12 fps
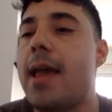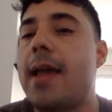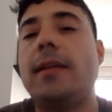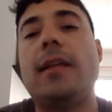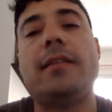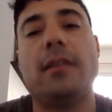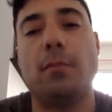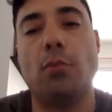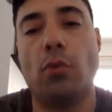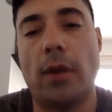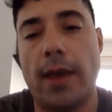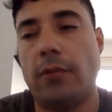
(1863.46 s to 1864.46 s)
and the
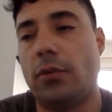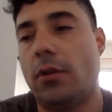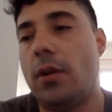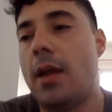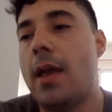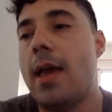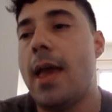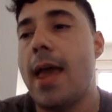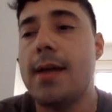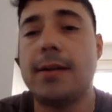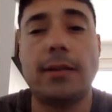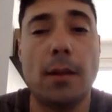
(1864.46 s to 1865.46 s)
simulator.
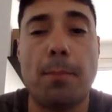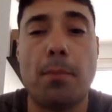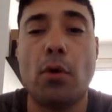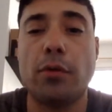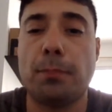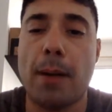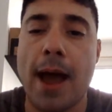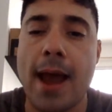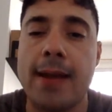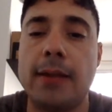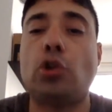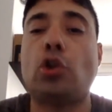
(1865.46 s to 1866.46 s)
And the boss
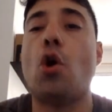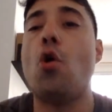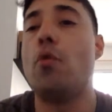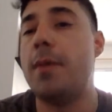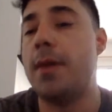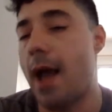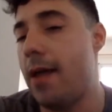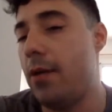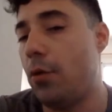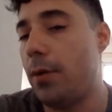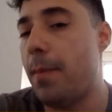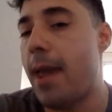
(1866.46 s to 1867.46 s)
pilot told me, I
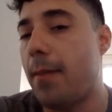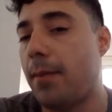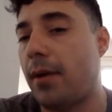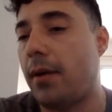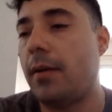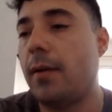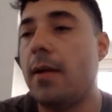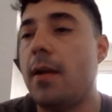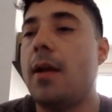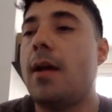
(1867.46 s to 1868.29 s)
remember,